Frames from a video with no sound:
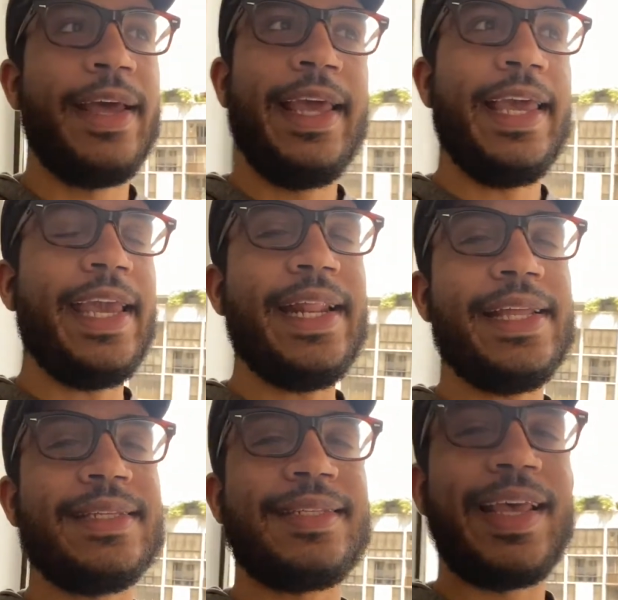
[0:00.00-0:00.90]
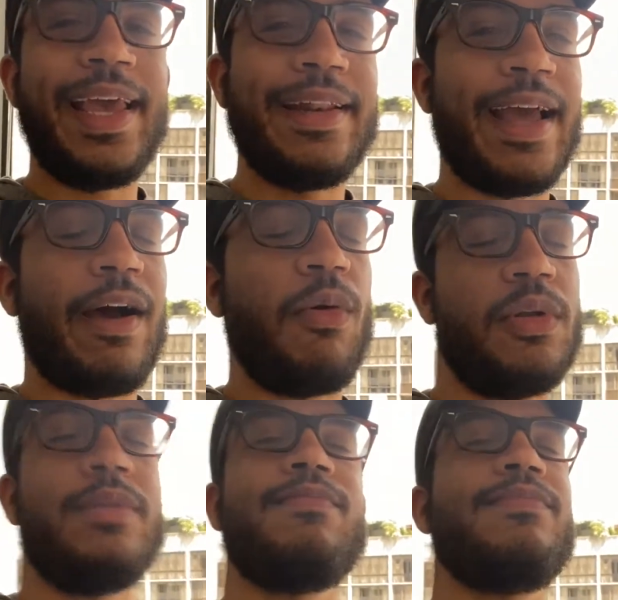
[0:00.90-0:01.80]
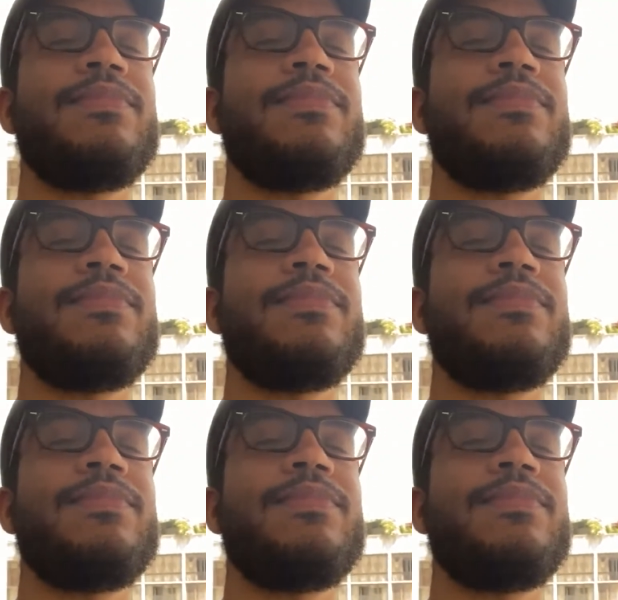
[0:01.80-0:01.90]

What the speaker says: He didn't say, now I want to